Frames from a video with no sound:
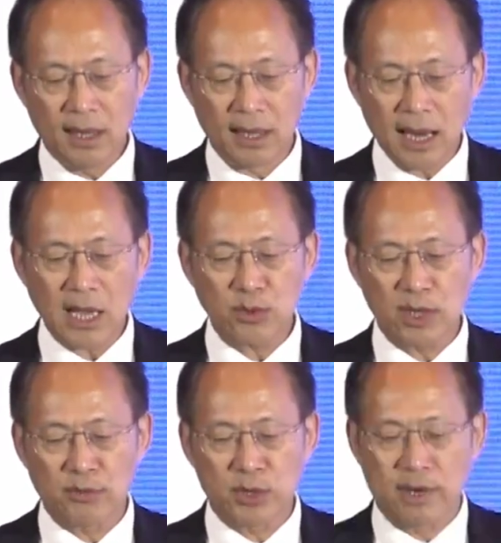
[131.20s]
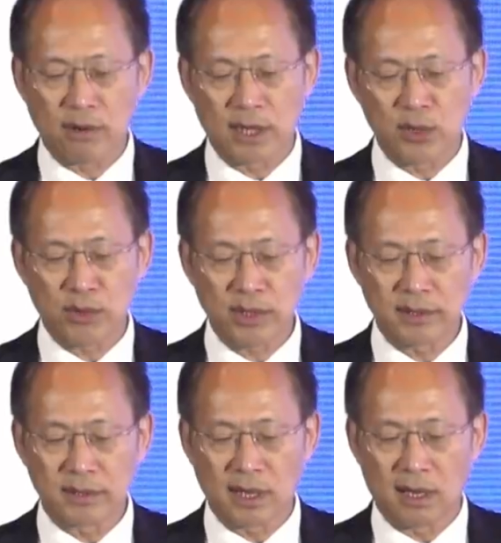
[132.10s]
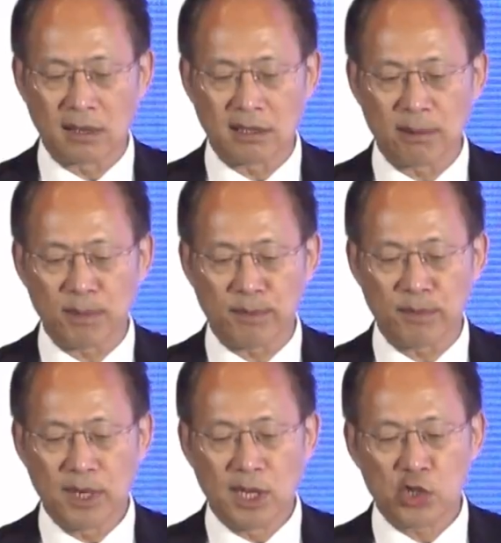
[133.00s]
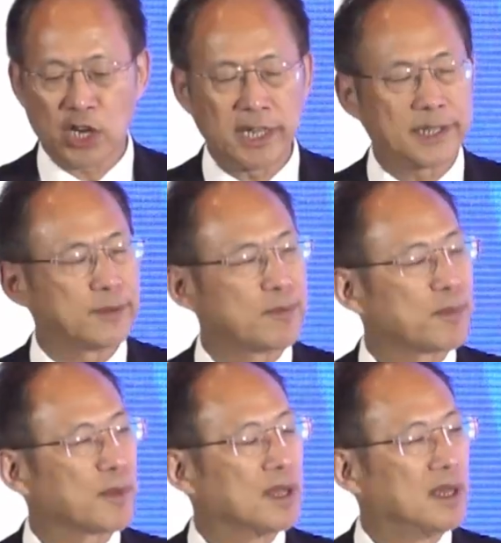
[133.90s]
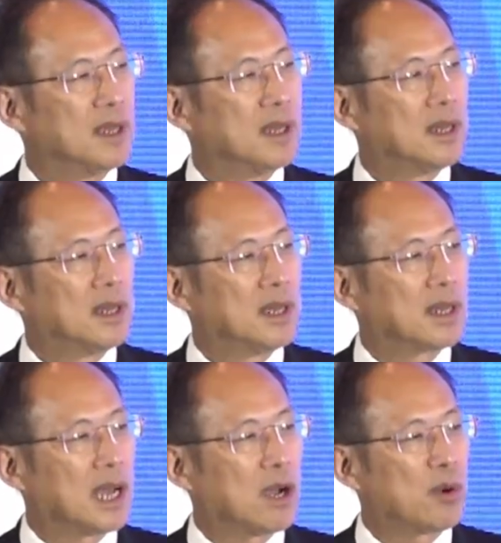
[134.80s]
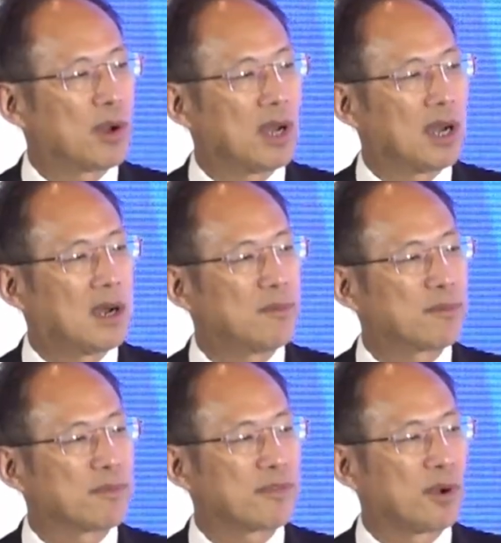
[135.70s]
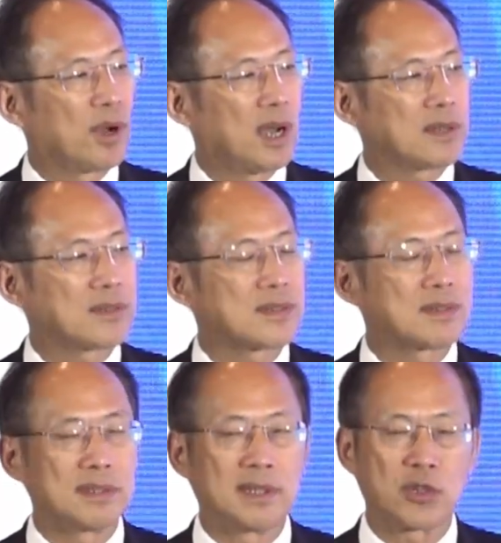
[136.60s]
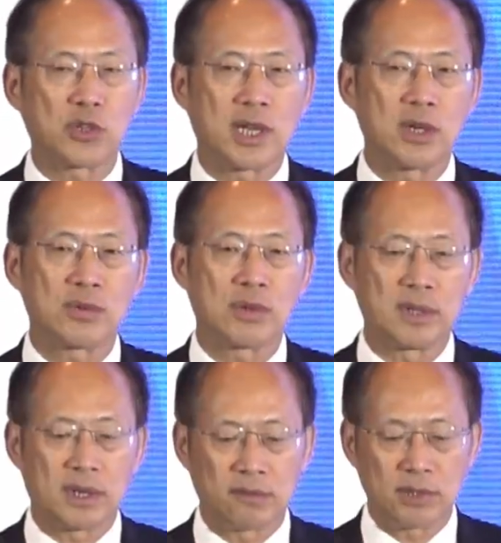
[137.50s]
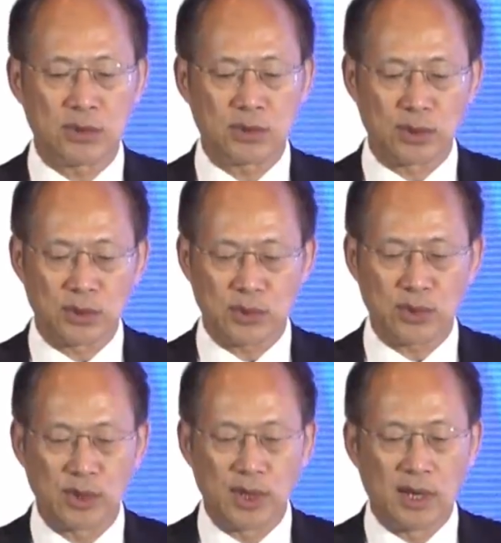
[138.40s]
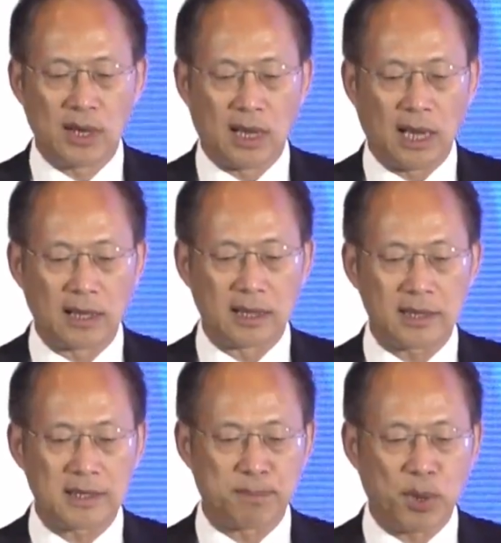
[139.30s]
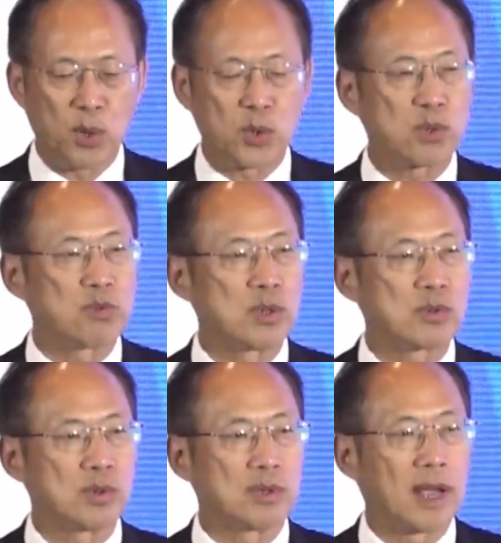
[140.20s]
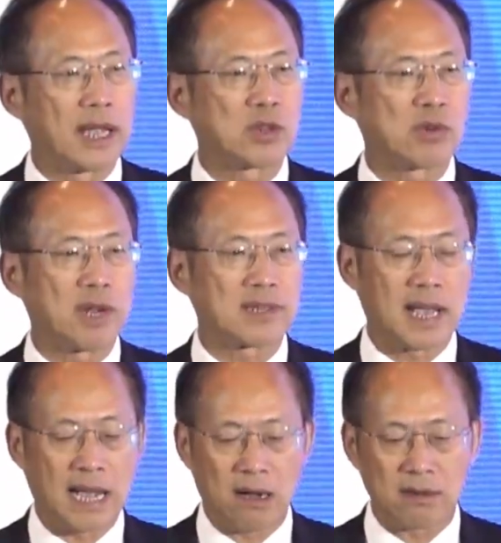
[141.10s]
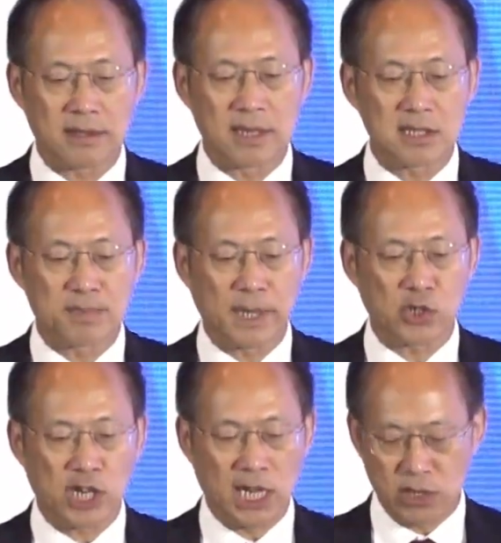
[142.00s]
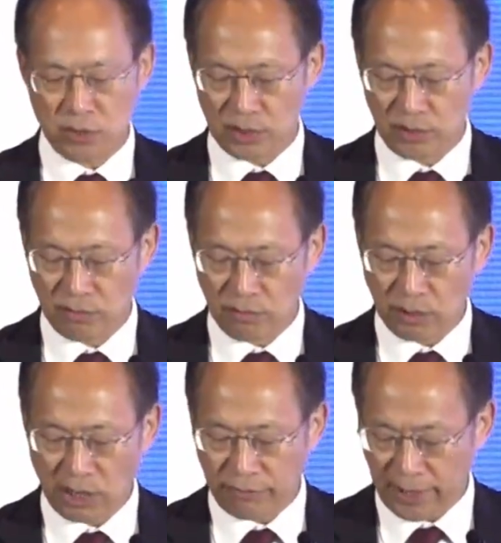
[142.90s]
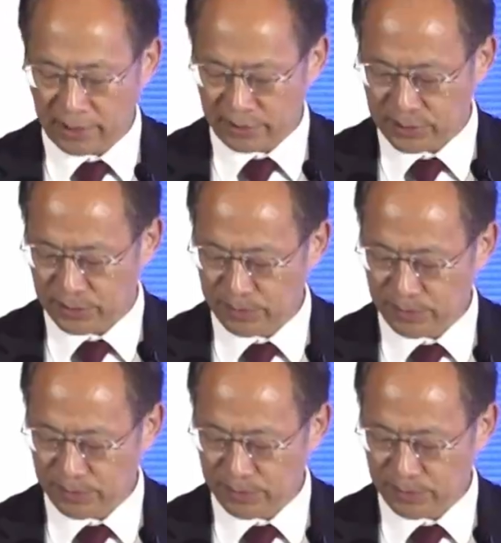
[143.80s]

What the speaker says: And last one, of course, our country, the realm of China. Now, for us in education and research, I suppose we should address how these big changes will affect us.